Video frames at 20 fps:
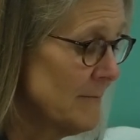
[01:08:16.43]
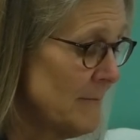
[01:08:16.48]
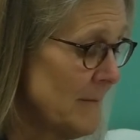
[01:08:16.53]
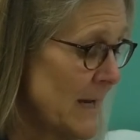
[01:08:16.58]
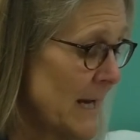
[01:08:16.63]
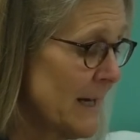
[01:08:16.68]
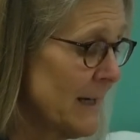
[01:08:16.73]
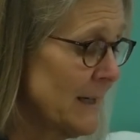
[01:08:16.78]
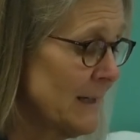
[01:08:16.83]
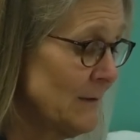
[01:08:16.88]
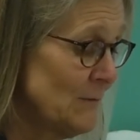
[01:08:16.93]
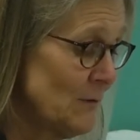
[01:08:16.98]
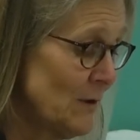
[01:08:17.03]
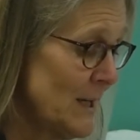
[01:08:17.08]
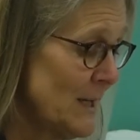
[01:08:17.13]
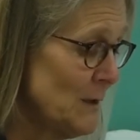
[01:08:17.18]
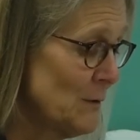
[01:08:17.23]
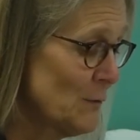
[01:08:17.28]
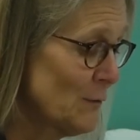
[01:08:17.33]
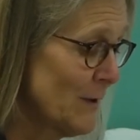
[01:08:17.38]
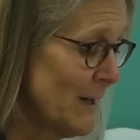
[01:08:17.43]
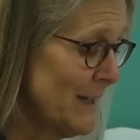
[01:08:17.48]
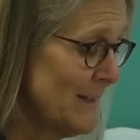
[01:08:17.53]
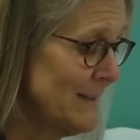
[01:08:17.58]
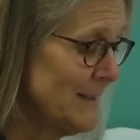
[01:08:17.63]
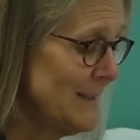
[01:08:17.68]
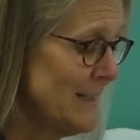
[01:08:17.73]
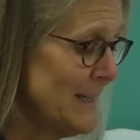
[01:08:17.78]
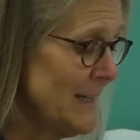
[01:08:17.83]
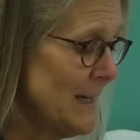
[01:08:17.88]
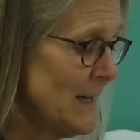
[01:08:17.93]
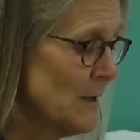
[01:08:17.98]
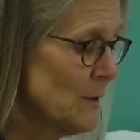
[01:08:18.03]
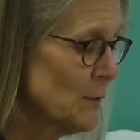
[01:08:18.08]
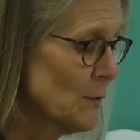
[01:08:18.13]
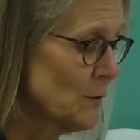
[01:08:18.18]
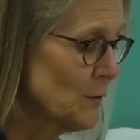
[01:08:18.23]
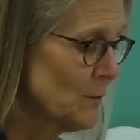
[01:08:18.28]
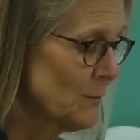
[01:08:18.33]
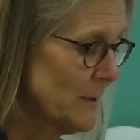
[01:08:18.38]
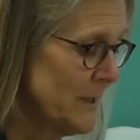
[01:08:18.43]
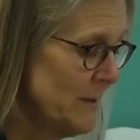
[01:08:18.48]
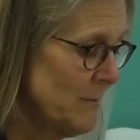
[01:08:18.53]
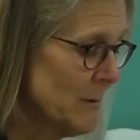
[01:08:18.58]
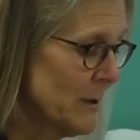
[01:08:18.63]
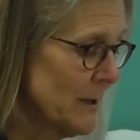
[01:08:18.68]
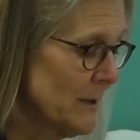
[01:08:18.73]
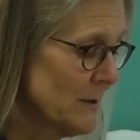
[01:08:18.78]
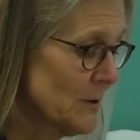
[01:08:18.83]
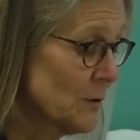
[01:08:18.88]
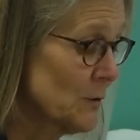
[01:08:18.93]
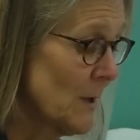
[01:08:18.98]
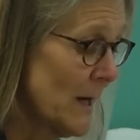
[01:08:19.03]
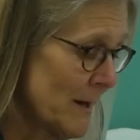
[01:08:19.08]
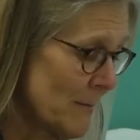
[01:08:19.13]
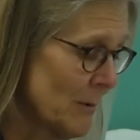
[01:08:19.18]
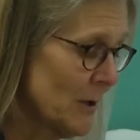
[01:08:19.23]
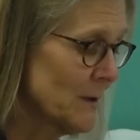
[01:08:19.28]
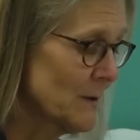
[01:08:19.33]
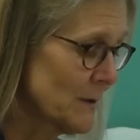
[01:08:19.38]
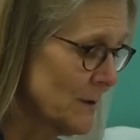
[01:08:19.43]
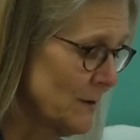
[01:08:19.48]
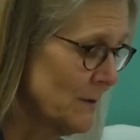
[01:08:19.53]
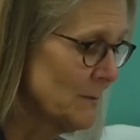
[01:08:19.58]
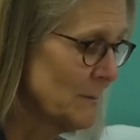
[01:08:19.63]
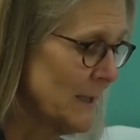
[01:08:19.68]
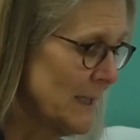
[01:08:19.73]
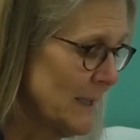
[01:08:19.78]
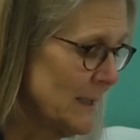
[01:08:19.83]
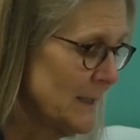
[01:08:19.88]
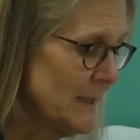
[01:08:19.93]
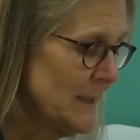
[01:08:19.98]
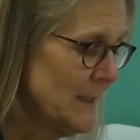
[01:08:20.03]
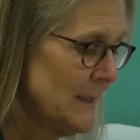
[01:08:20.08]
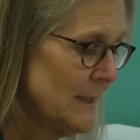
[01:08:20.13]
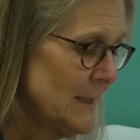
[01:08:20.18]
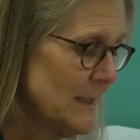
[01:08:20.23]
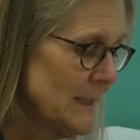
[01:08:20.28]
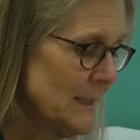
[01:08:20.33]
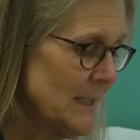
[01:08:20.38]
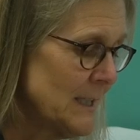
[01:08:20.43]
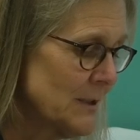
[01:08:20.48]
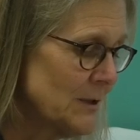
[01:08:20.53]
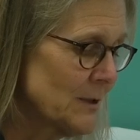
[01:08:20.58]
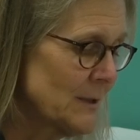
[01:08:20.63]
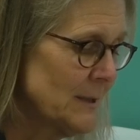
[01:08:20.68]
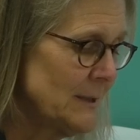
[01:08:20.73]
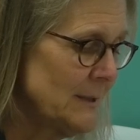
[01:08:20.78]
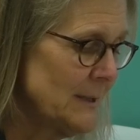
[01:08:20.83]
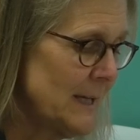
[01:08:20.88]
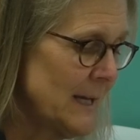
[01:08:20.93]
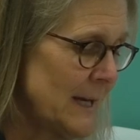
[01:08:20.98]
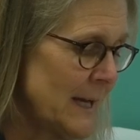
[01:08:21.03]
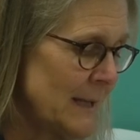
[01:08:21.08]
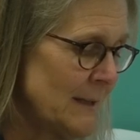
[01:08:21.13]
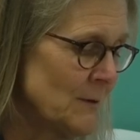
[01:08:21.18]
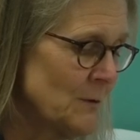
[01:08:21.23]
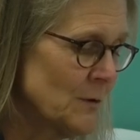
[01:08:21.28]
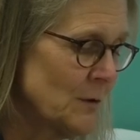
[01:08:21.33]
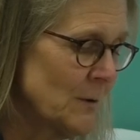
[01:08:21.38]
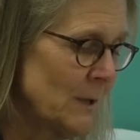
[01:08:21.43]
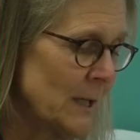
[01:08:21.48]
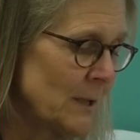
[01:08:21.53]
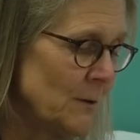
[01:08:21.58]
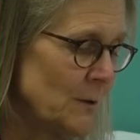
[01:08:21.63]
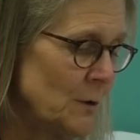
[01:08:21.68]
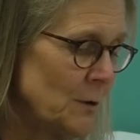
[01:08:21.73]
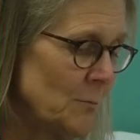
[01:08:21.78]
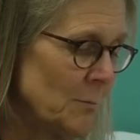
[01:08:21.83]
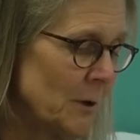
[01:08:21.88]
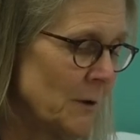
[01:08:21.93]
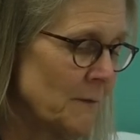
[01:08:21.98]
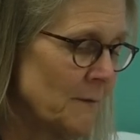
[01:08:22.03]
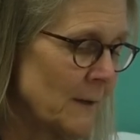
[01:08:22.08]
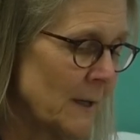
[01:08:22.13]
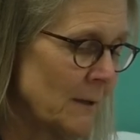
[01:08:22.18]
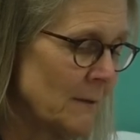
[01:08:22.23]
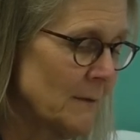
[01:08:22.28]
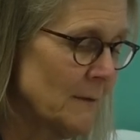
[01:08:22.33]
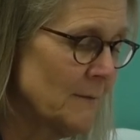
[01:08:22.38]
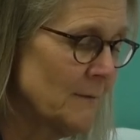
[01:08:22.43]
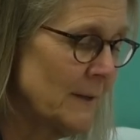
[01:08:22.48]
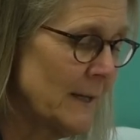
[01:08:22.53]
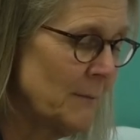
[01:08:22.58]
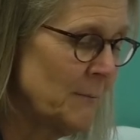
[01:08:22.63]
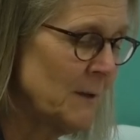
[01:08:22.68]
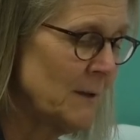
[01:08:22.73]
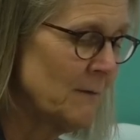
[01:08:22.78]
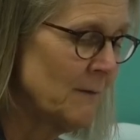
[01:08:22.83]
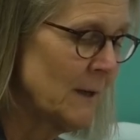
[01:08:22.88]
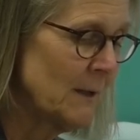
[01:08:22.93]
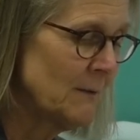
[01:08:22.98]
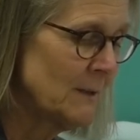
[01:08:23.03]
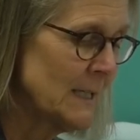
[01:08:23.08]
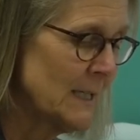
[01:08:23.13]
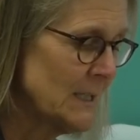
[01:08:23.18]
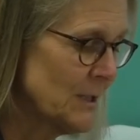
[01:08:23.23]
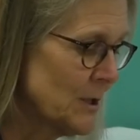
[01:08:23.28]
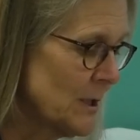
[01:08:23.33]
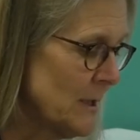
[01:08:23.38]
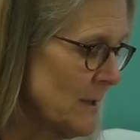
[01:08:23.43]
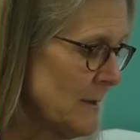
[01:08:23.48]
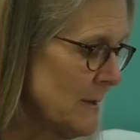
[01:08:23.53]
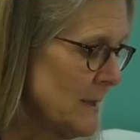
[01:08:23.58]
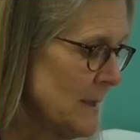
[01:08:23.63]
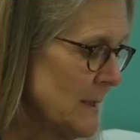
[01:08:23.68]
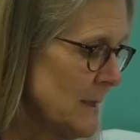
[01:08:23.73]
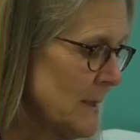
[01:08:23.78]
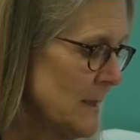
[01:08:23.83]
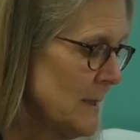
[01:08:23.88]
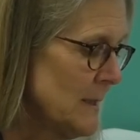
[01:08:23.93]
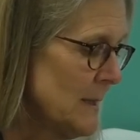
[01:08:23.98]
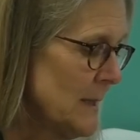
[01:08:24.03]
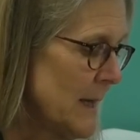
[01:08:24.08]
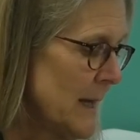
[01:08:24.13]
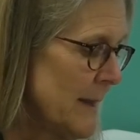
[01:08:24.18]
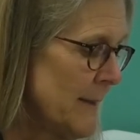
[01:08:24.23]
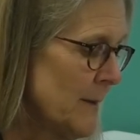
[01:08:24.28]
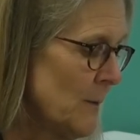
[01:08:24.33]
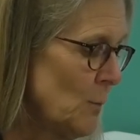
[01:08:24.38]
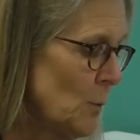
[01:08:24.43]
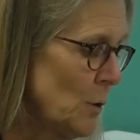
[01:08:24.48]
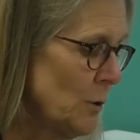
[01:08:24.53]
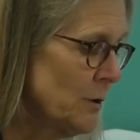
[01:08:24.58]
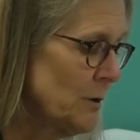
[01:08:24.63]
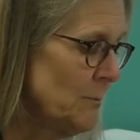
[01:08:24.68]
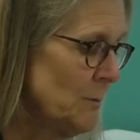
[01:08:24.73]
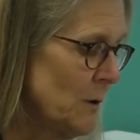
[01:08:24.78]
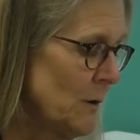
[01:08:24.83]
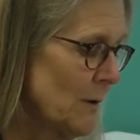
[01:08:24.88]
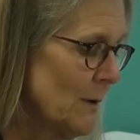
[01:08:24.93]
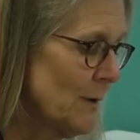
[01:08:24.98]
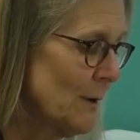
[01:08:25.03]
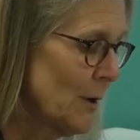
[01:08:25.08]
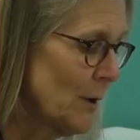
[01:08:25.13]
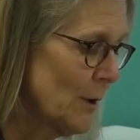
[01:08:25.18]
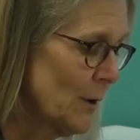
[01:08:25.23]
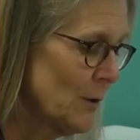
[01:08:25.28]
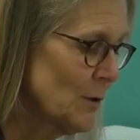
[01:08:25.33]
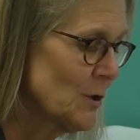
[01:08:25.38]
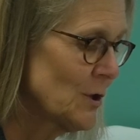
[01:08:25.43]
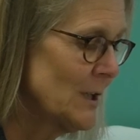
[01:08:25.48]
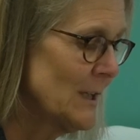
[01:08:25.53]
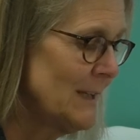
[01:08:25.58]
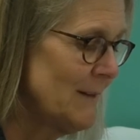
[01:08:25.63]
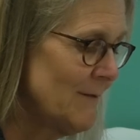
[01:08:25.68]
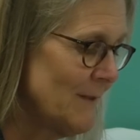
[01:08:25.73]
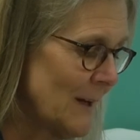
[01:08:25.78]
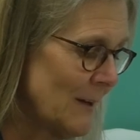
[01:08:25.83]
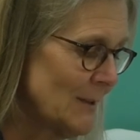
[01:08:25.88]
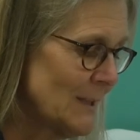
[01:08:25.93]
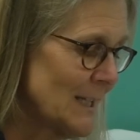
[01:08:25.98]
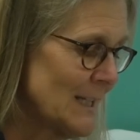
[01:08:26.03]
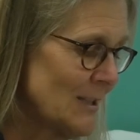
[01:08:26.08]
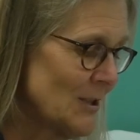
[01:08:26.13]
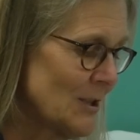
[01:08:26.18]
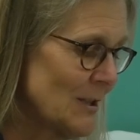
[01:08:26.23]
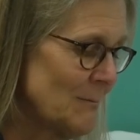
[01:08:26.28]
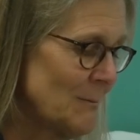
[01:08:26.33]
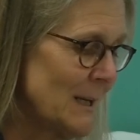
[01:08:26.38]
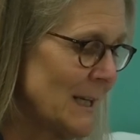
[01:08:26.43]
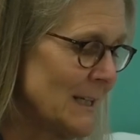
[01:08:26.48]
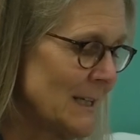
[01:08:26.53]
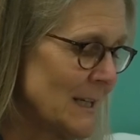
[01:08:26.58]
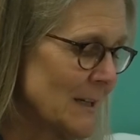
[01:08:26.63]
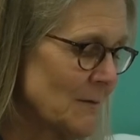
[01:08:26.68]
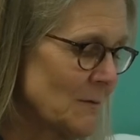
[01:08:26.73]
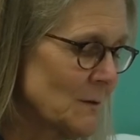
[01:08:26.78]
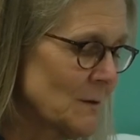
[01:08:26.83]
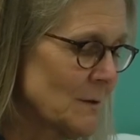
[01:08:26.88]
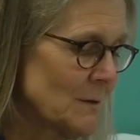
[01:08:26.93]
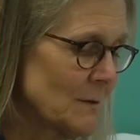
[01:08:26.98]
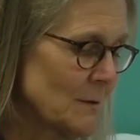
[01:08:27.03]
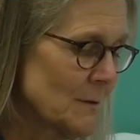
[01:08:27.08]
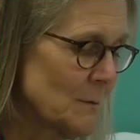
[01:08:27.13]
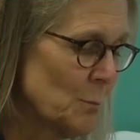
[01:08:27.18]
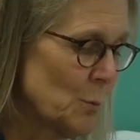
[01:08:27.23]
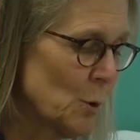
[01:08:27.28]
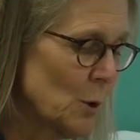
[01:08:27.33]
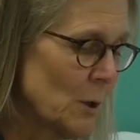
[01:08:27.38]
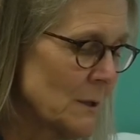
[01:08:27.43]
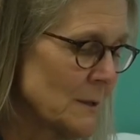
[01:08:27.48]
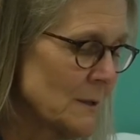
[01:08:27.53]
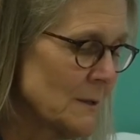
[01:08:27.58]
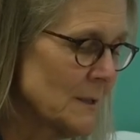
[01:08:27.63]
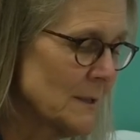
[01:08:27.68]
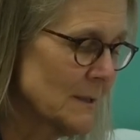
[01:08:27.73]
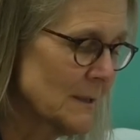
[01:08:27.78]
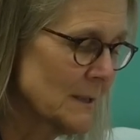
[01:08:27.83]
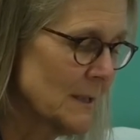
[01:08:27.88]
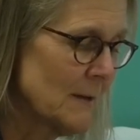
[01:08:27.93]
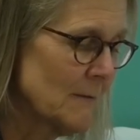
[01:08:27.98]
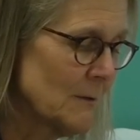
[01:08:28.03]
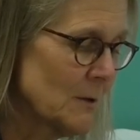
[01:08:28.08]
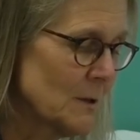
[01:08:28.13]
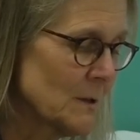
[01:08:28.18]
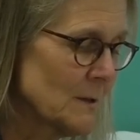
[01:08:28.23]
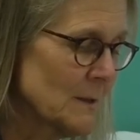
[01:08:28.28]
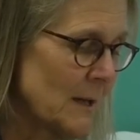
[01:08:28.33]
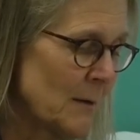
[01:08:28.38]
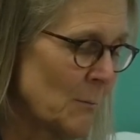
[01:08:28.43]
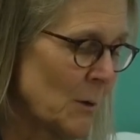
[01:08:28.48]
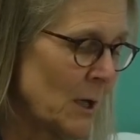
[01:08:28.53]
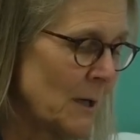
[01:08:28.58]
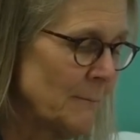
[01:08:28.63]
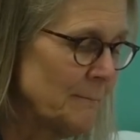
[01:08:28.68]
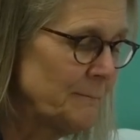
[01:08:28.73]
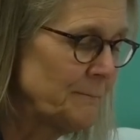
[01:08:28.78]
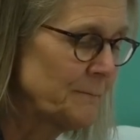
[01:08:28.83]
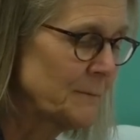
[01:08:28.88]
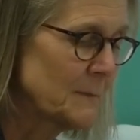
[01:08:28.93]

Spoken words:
Mech and J. Tracy Schreiber. Additionally, the Ed and Joanne Hubert Family Foundation and the Wolgamuth Hershady Foundation made gifts to support Discover Summer.